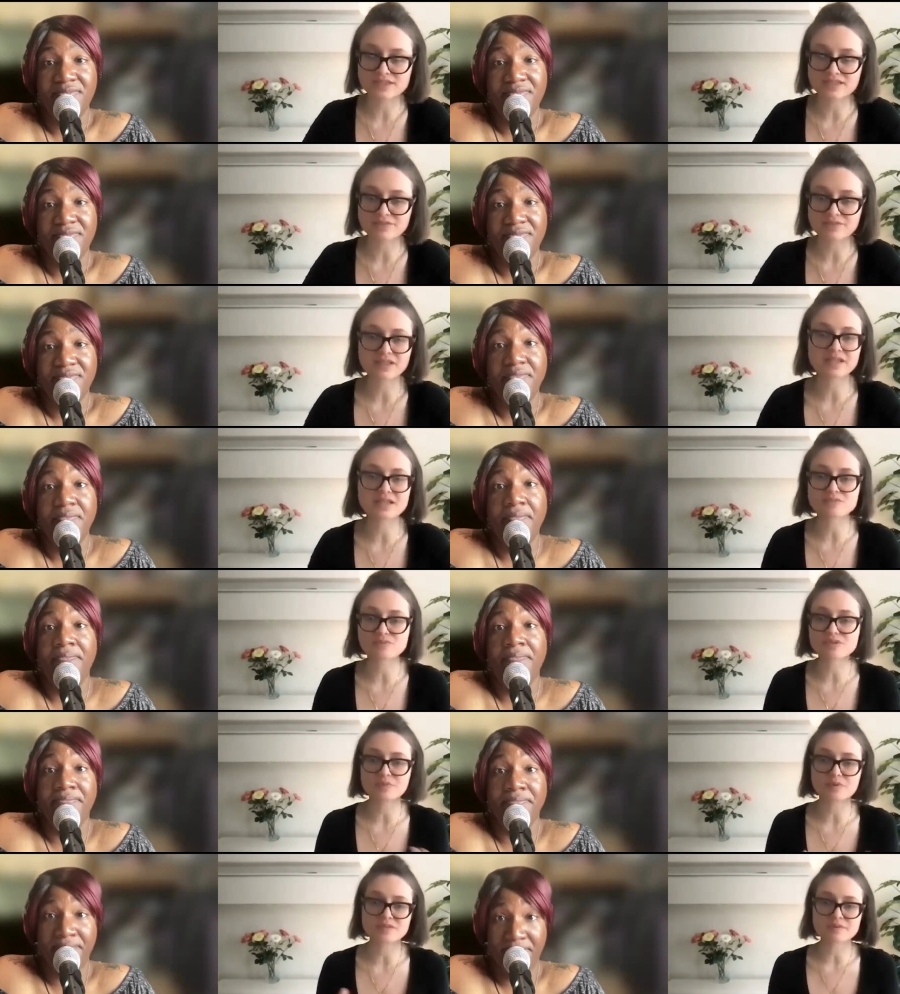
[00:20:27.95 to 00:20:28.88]
Speaker 1: Definitely there's mm-hmm.
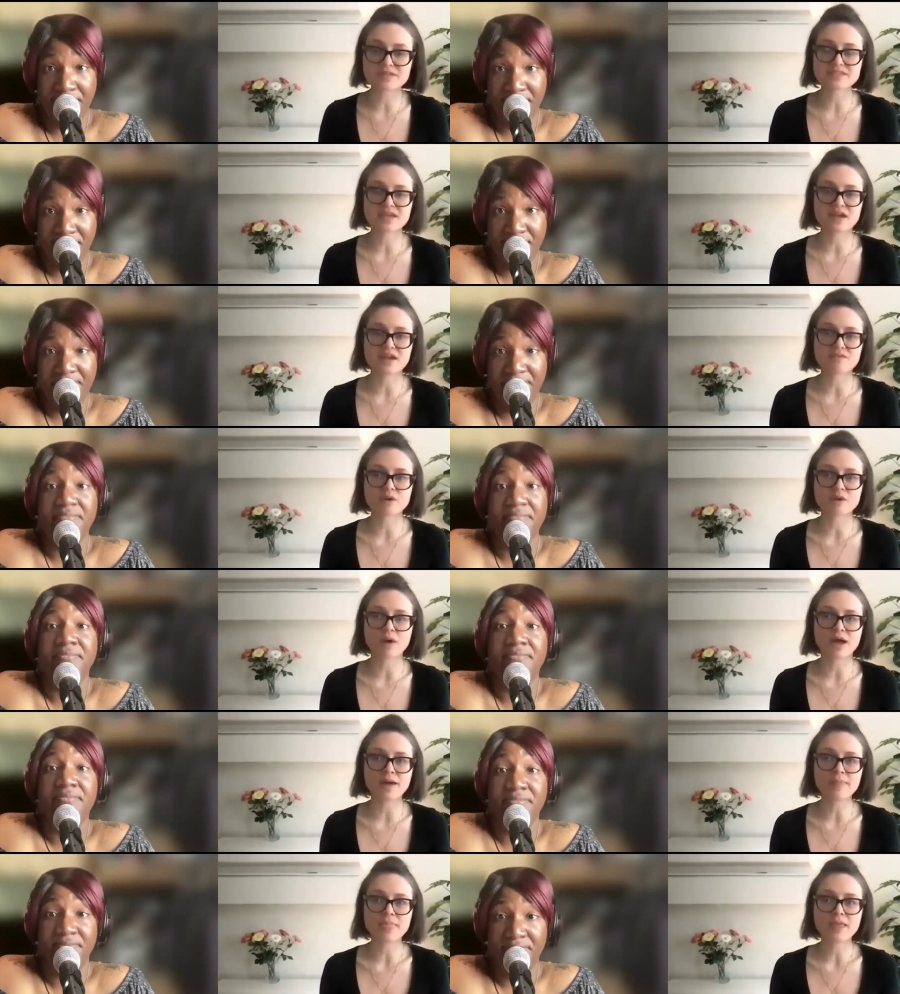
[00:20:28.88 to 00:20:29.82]
responsibility
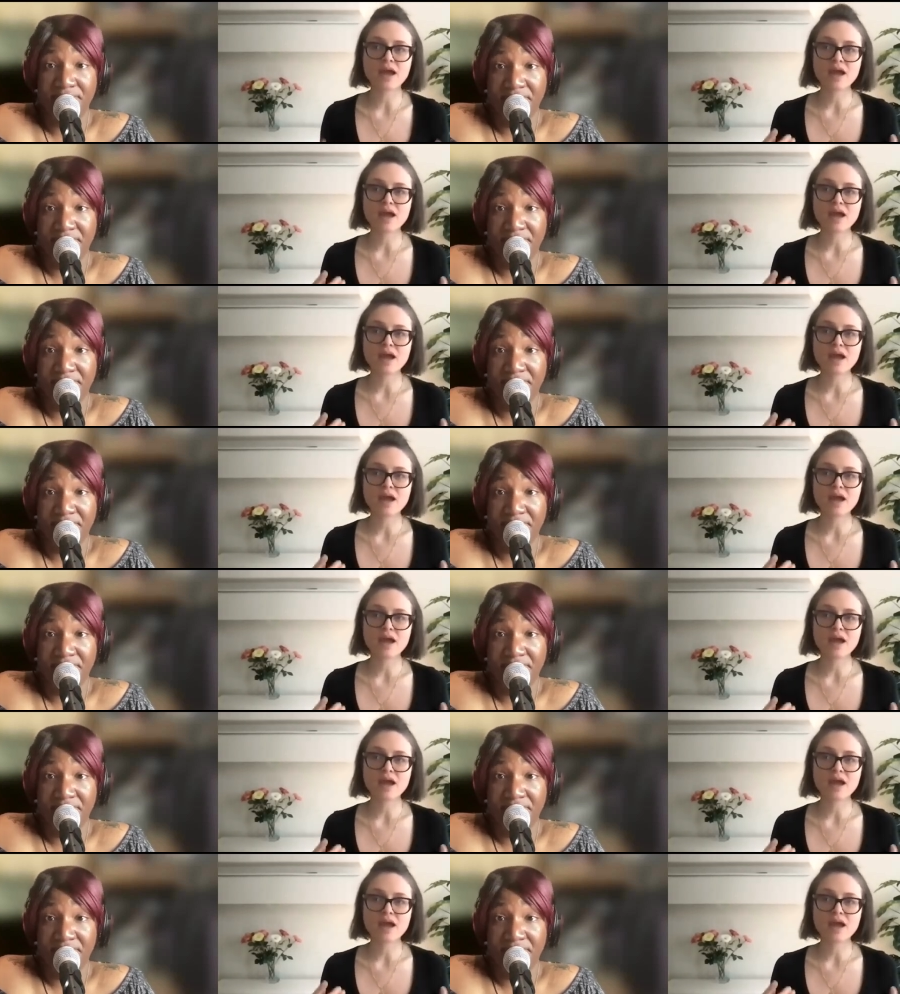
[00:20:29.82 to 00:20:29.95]
software.